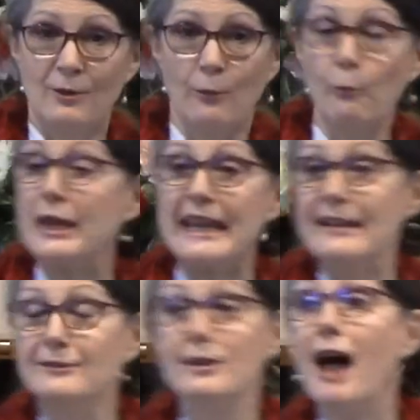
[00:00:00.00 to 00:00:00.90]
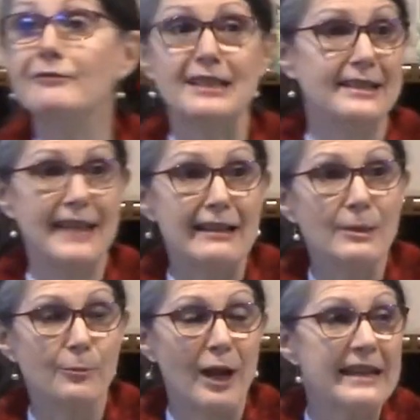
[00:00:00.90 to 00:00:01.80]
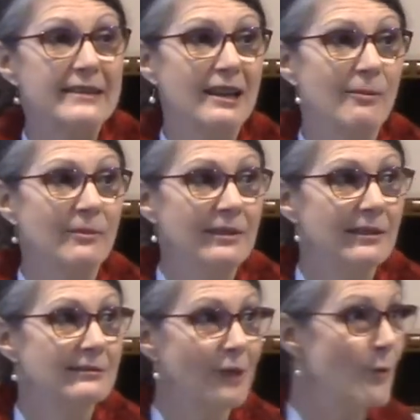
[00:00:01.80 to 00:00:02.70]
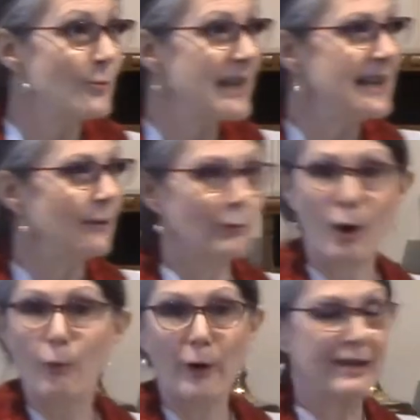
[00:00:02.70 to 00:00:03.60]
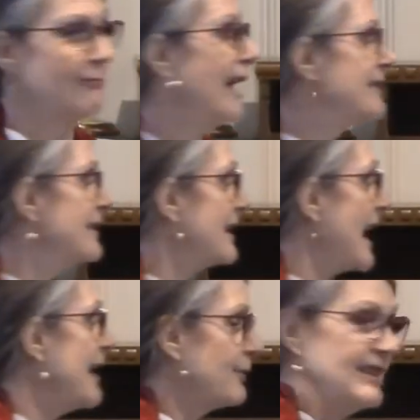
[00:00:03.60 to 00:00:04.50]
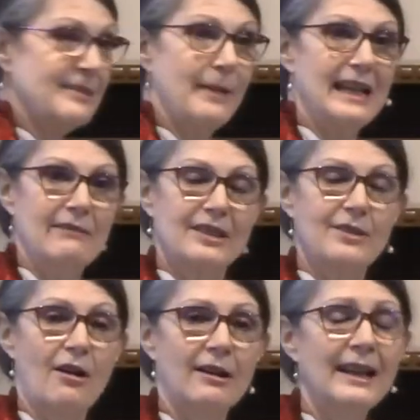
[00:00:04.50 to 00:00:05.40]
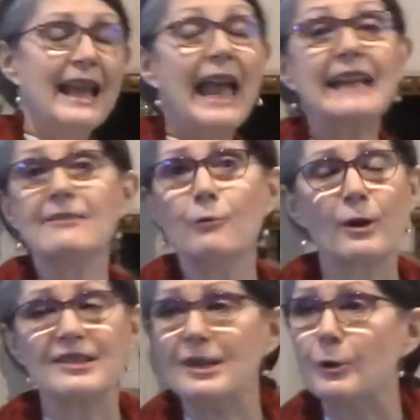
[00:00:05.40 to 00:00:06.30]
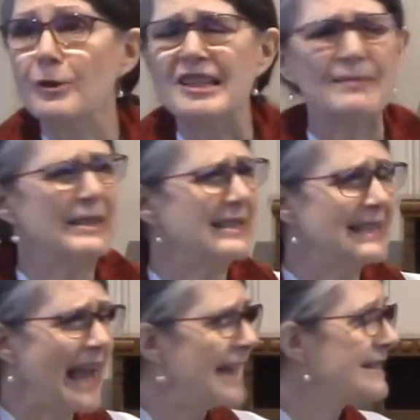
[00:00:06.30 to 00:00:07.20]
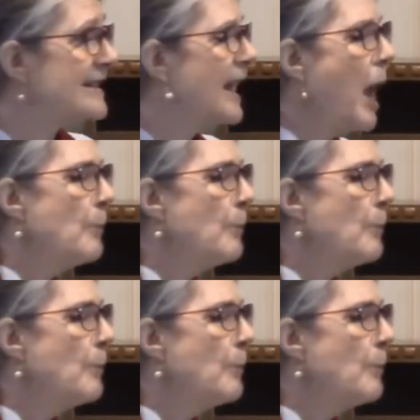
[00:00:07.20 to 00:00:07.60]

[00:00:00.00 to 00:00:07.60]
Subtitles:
We love to celebrate them, don't we? We're all wearing red today, or at least many of us are. And of course, in Christmas, yes.